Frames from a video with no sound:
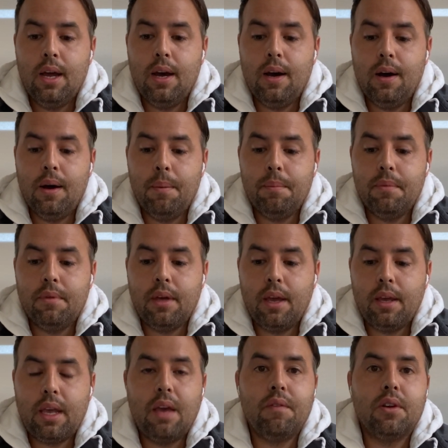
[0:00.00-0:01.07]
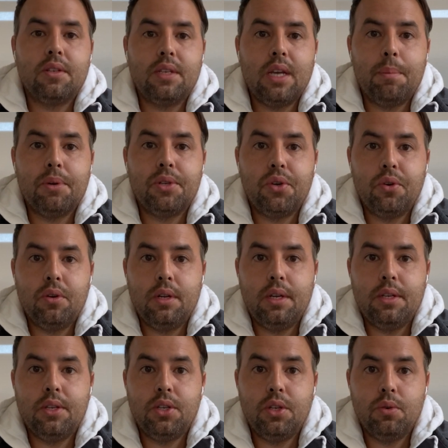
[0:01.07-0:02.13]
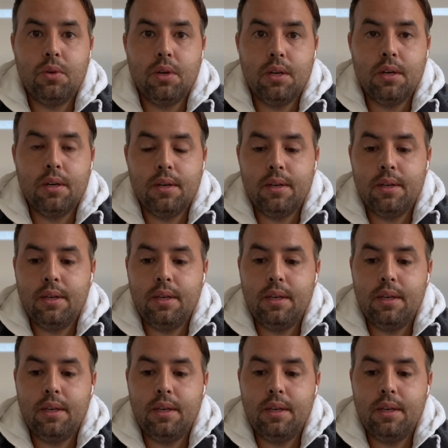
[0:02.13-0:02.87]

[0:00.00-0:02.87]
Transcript: um, they gave us the opportunity to do a,